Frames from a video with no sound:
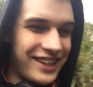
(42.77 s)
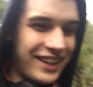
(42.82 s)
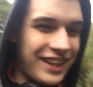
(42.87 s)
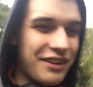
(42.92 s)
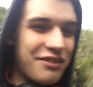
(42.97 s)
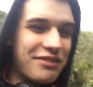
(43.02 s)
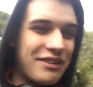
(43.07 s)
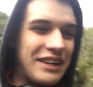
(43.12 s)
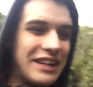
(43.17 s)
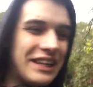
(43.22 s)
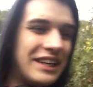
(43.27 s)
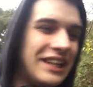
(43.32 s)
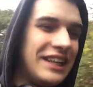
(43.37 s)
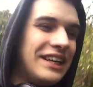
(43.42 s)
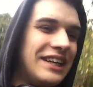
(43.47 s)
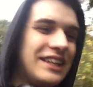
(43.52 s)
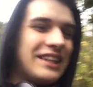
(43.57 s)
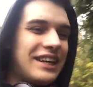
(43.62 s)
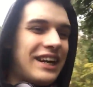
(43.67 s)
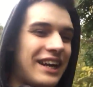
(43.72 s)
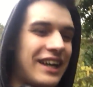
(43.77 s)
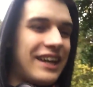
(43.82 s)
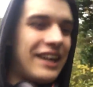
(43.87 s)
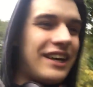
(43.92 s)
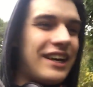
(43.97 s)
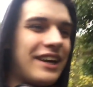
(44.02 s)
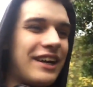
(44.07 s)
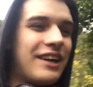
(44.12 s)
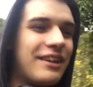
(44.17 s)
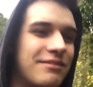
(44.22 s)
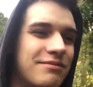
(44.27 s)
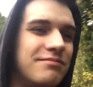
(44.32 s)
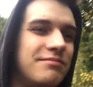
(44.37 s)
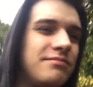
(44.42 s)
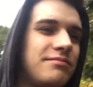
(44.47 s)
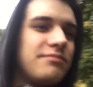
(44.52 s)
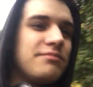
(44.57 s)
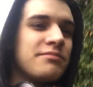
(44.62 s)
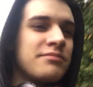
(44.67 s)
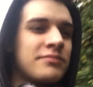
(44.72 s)
Thankfully.
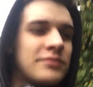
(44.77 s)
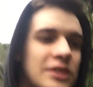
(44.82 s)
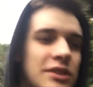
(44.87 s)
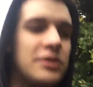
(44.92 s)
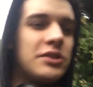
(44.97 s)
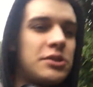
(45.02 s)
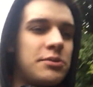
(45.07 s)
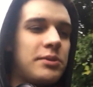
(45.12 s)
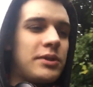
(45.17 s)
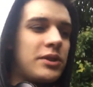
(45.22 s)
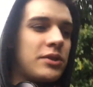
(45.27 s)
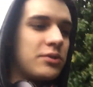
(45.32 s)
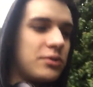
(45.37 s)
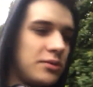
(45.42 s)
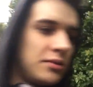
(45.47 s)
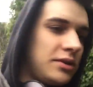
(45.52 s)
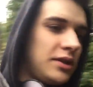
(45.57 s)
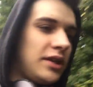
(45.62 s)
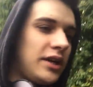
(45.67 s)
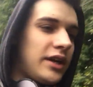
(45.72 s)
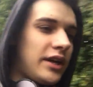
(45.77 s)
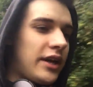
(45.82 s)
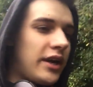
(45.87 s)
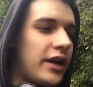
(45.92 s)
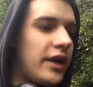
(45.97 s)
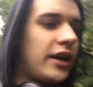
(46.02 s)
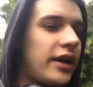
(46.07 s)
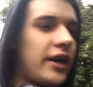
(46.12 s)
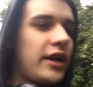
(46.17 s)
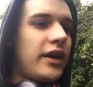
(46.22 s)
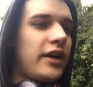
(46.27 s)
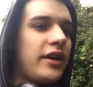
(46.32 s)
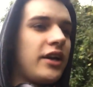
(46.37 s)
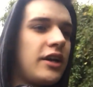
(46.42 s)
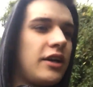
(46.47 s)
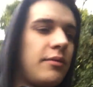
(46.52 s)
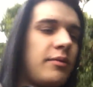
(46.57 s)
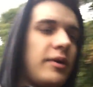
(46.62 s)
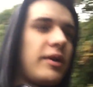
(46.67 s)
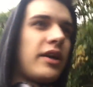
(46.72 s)
It should be cool. But
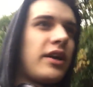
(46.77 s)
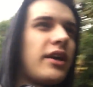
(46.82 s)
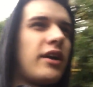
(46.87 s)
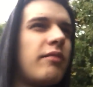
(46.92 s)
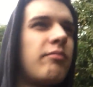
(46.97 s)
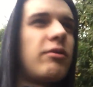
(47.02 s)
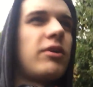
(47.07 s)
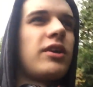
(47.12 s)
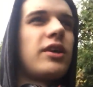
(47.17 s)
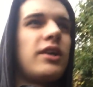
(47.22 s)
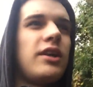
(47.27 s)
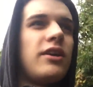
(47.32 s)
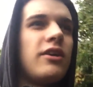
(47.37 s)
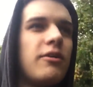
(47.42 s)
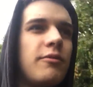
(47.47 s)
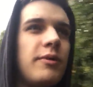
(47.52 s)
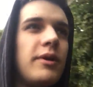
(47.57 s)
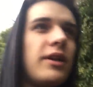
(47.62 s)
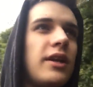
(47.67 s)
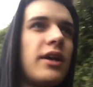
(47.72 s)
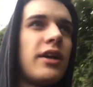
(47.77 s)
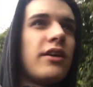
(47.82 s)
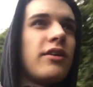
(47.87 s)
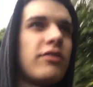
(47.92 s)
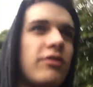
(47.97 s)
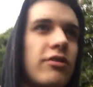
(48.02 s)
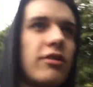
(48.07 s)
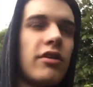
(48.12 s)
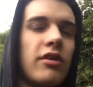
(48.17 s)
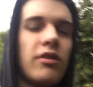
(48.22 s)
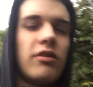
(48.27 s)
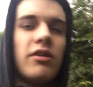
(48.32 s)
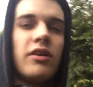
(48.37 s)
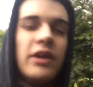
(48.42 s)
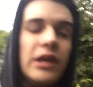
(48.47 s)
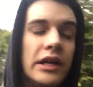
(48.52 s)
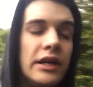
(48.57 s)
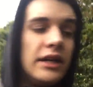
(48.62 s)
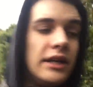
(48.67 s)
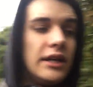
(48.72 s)
yeah, I'm running a little bit late, so
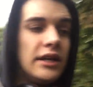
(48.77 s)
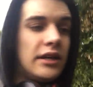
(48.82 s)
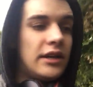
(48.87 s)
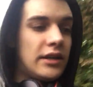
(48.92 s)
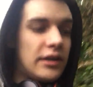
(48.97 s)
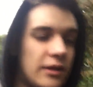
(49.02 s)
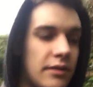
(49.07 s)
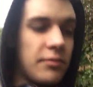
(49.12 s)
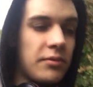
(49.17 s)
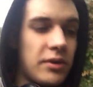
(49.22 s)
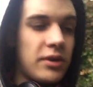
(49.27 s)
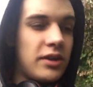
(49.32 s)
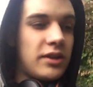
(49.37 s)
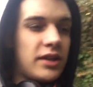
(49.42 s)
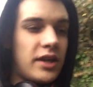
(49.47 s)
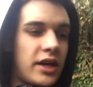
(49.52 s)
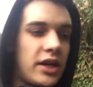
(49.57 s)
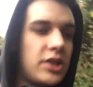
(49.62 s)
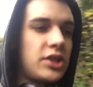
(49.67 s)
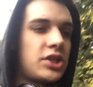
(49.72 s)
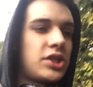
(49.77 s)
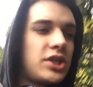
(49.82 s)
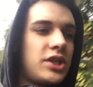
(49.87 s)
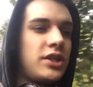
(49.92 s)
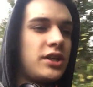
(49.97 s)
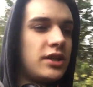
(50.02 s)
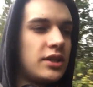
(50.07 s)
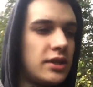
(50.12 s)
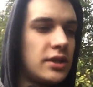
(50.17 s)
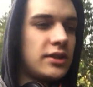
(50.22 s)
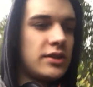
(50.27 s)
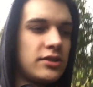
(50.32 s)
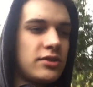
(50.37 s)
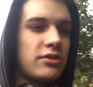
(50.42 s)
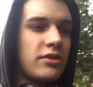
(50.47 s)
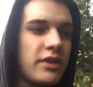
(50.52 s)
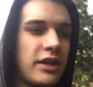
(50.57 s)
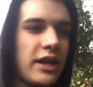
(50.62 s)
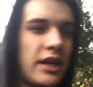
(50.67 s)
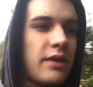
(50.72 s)
I'm going to dash,
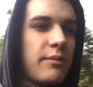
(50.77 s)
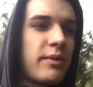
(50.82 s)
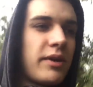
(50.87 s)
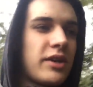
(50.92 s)
try and get a